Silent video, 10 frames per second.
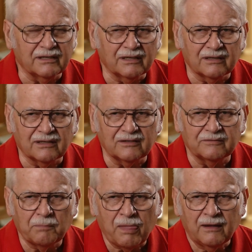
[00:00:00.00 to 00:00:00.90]
here of,
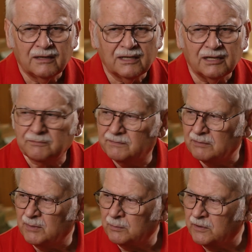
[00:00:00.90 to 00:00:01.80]
of
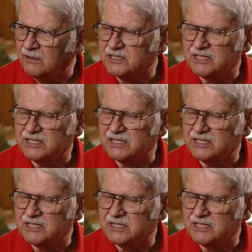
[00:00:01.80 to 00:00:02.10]
the memorial